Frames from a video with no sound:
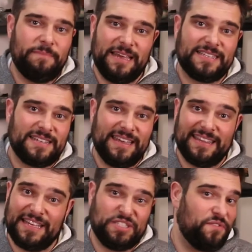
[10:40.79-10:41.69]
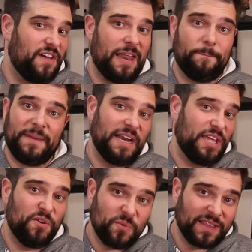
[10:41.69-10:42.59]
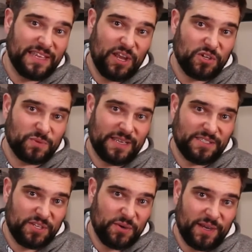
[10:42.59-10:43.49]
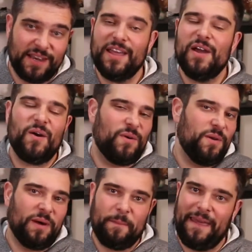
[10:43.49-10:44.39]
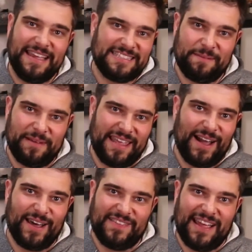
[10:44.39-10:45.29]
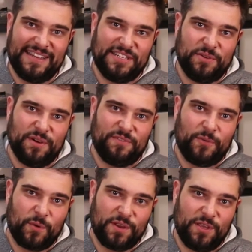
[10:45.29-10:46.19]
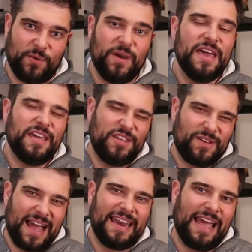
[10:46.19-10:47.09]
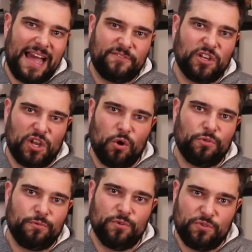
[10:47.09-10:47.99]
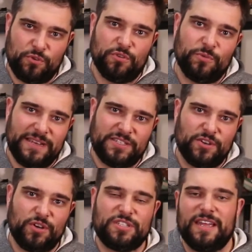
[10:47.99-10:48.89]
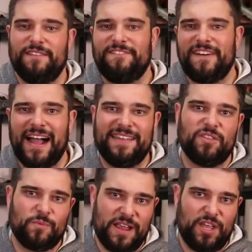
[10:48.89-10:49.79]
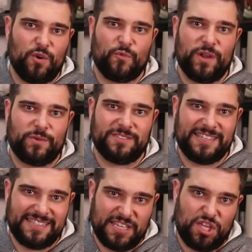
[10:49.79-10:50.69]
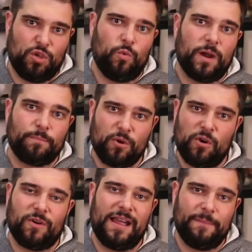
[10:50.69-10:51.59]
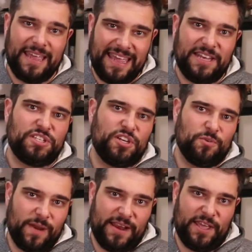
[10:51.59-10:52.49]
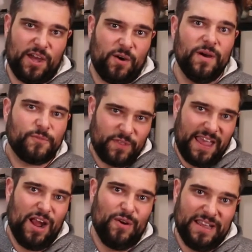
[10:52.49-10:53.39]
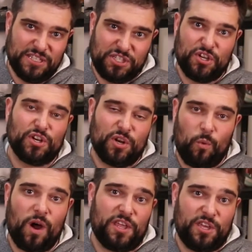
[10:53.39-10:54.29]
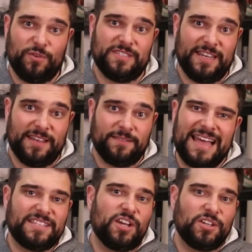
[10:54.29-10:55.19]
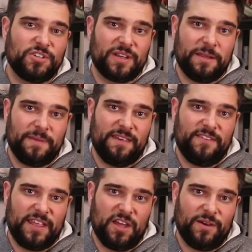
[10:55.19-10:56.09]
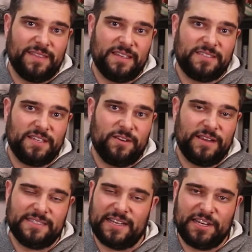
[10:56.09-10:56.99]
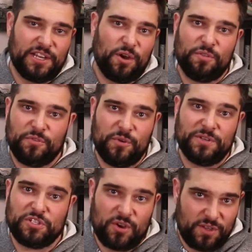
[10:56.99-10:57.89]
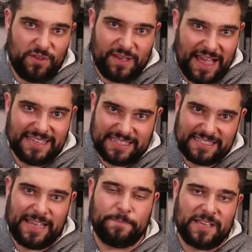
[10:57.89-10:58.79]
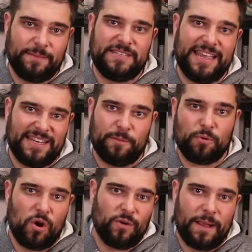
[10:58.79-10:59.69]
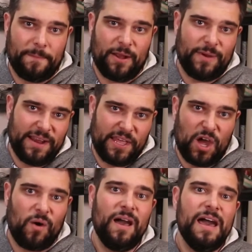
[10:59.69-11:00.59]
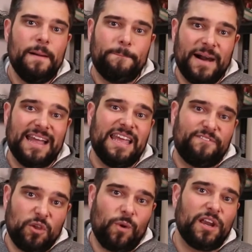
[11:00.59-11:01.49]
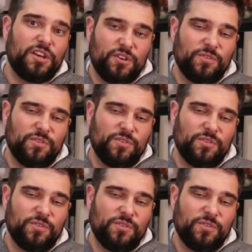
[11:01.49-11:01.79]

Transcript: Basically, unless you've got a buddy who really knows what he's doing or you want to pay somebody online to do it for you, you kind of have to go through, do the research, and find the radio frequencies that you want to program into your radio for the areas you're going to want to use it in. That's also going to be a video in this series. I'm going to go through and show you guys the steps I'm taking to program my radio. But if you want to do